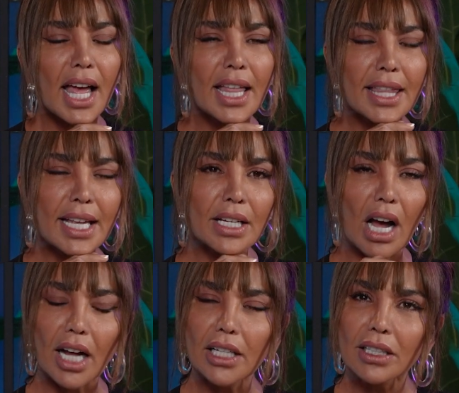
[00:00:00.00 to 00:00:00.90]
And then
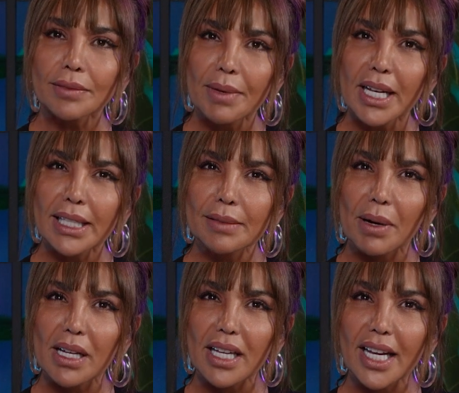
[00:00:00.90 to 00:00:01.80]
I got married
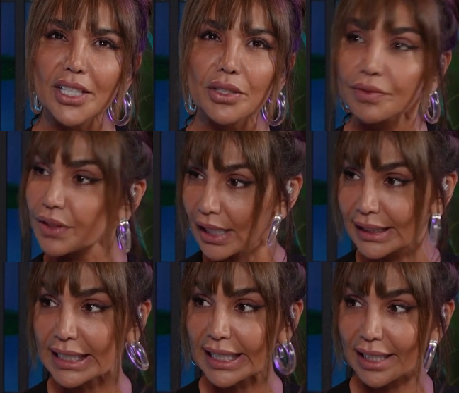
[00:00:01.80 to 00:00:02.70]
by the age of
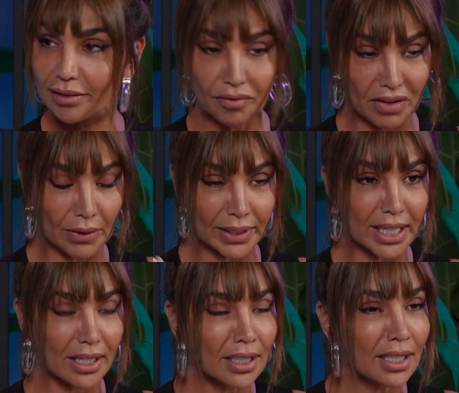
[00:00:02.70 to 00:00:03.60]
19, very
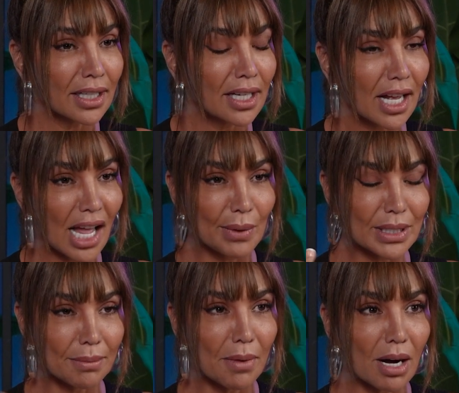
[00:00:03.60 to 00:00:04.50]
young. I
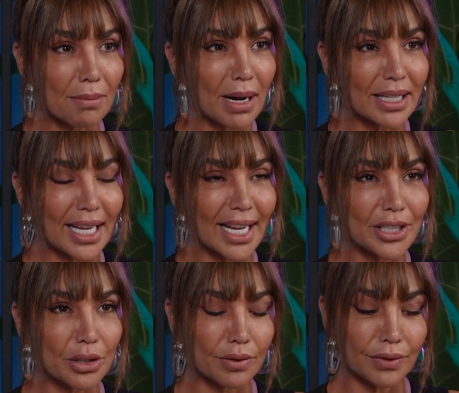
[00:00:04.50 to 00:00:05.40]
was a mom by the
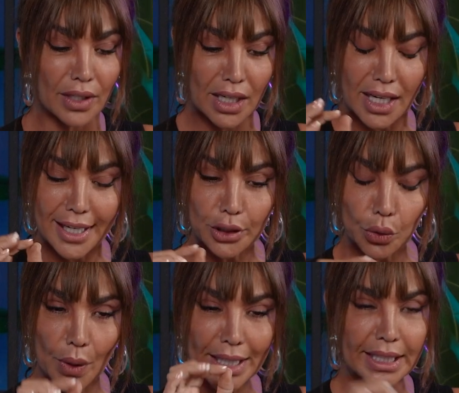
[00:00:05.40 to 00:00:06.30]
age of
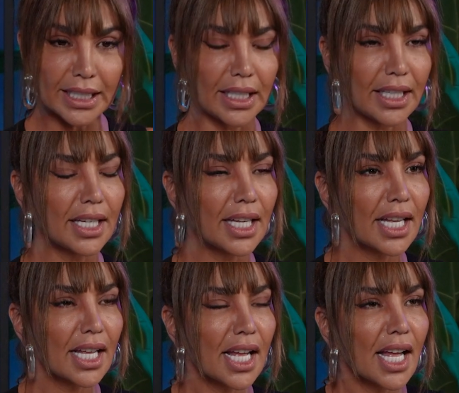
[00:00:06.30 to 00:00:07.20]
20.
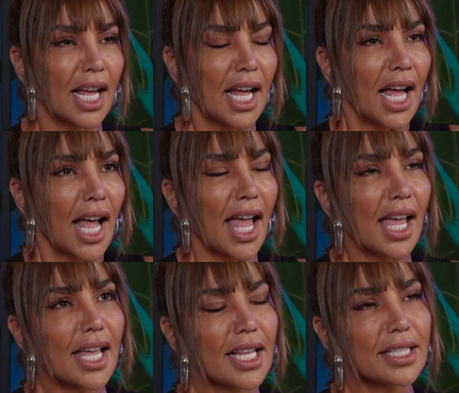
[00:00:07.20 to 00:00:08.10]

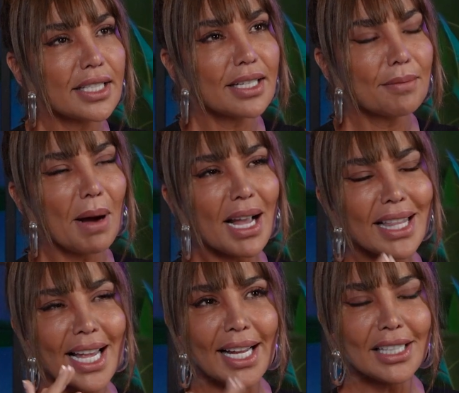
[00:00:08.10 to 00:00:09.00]
And by
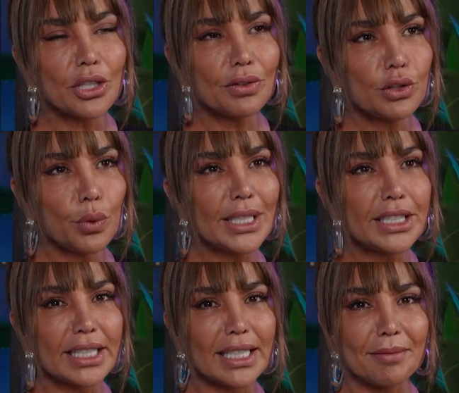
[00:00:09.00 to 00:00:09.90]
the age of
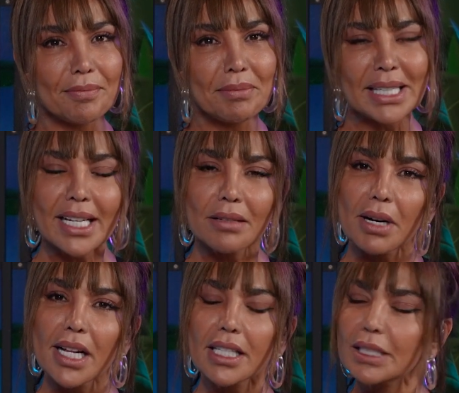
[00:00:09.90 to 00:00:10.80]
20, me and
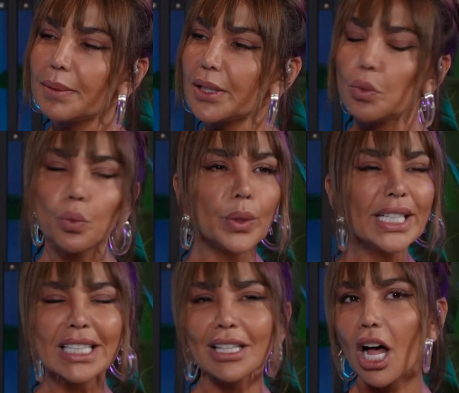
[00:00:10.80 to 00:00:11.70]
my husband,
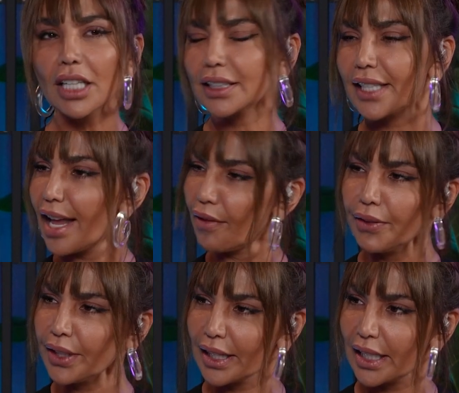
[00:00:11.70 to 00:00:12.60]
we lost
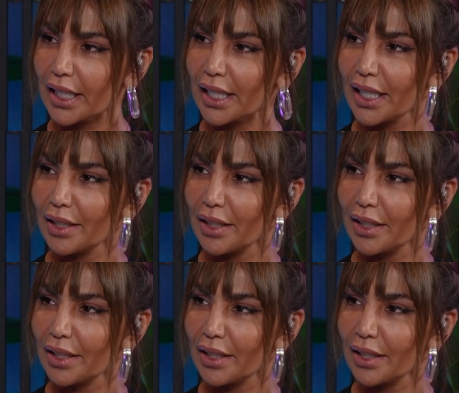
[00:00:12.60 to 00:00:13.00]
everything